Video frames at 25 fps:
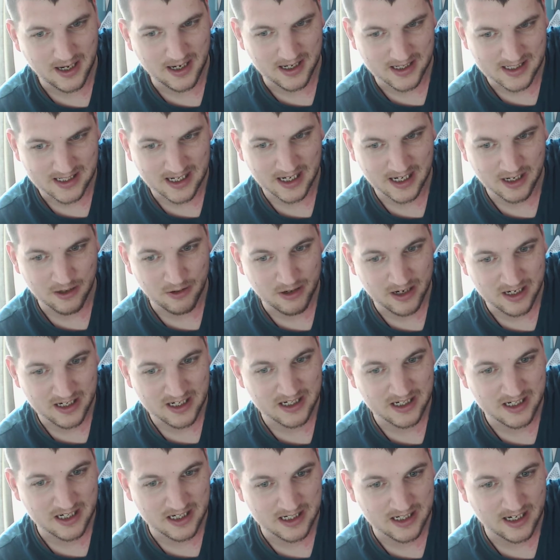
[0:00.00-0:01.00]
It's like
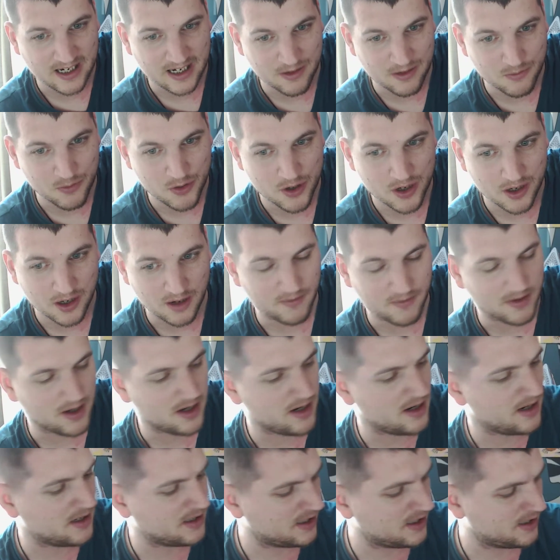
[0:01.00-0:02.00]
this is like a work of
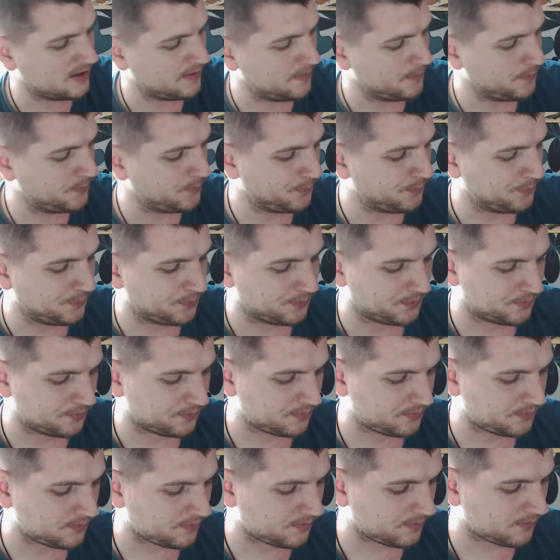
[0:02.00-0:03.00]
art.
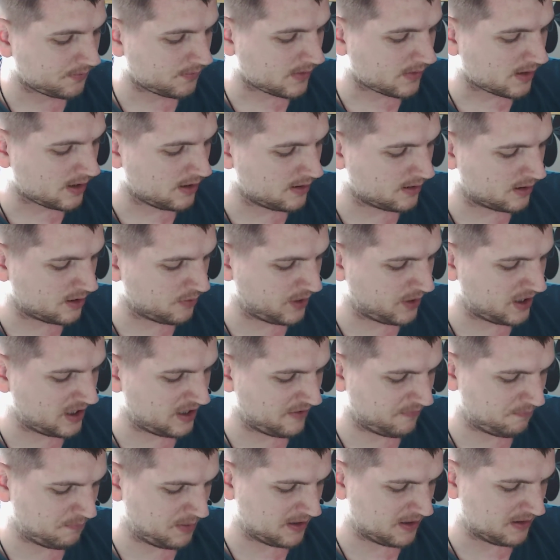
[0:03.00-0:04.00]
The way
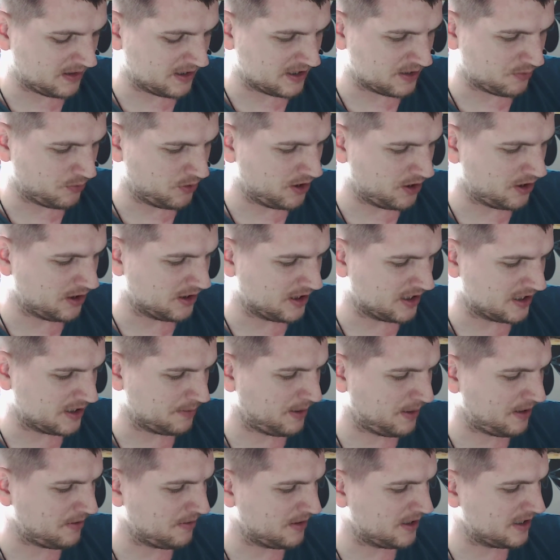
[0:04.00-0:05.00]
they've built this world, it's
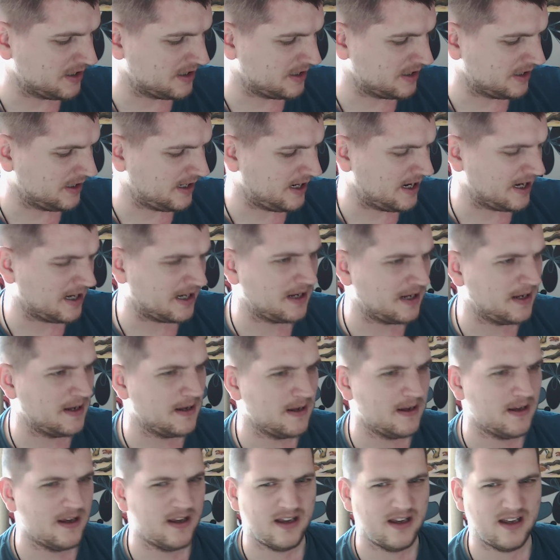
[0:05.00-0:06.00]
about this like,
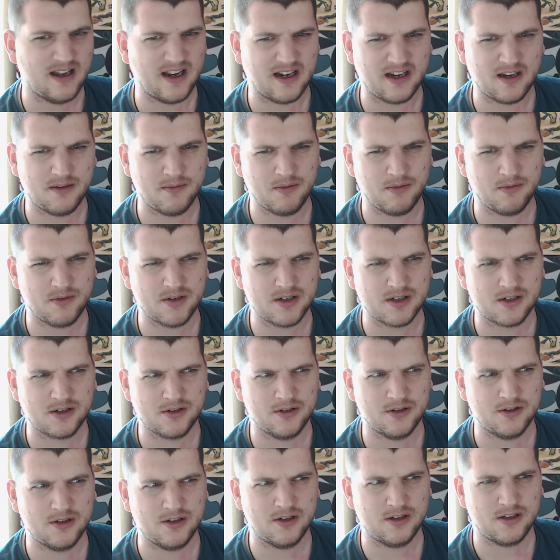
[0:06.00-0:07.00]
I can't remember what it's
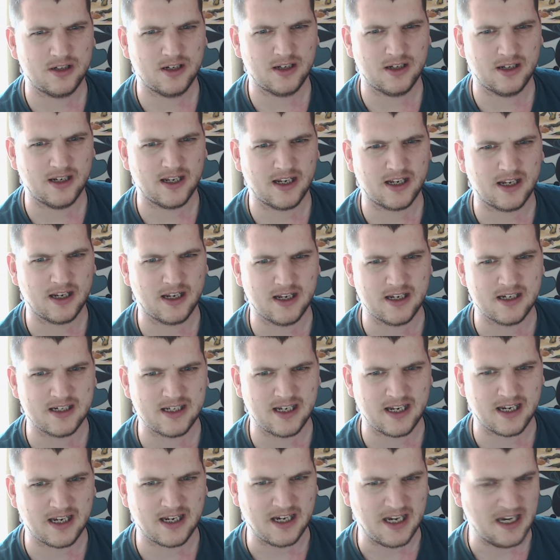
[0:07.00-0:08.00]
called. Like it's
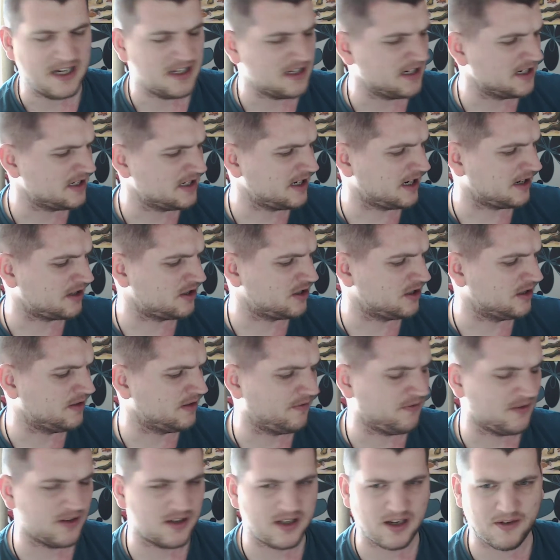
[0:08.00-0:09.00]
like an intersection
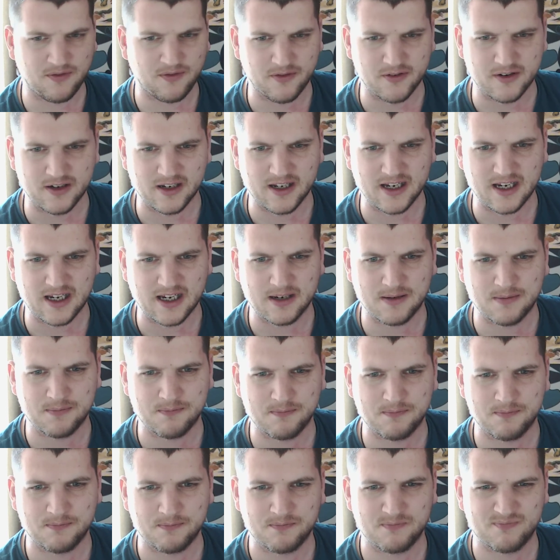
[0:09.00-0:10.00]
for different like
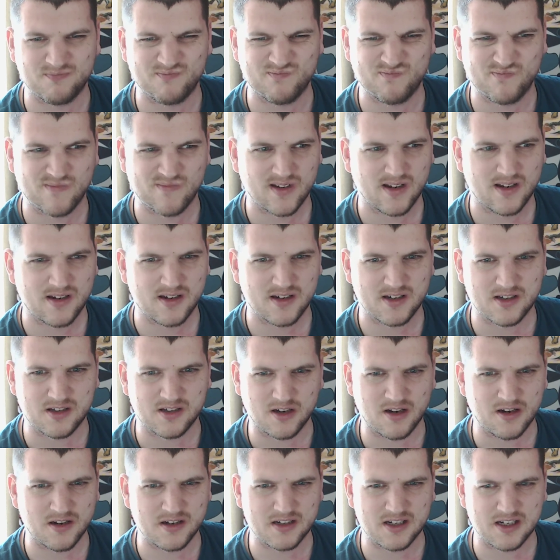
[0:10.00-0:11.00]

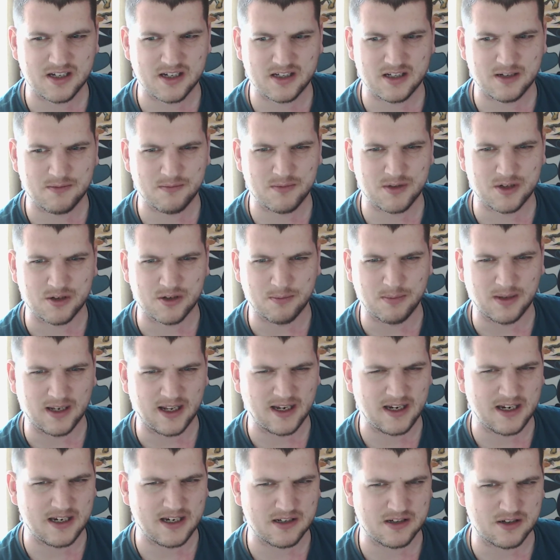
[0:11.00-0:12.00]
star systems or
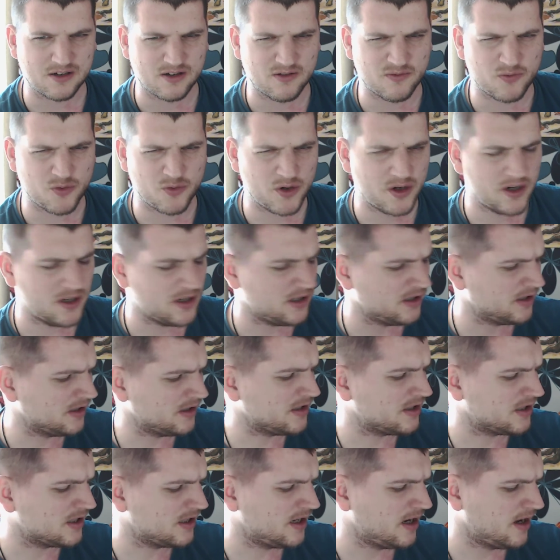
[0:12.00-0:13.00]
planets or
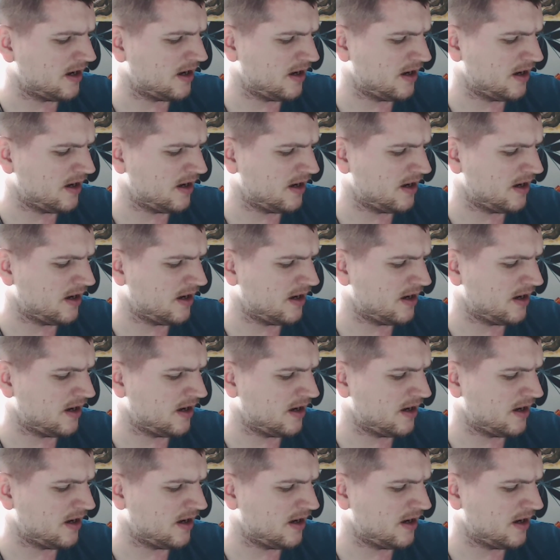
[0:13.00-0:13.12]
worlds.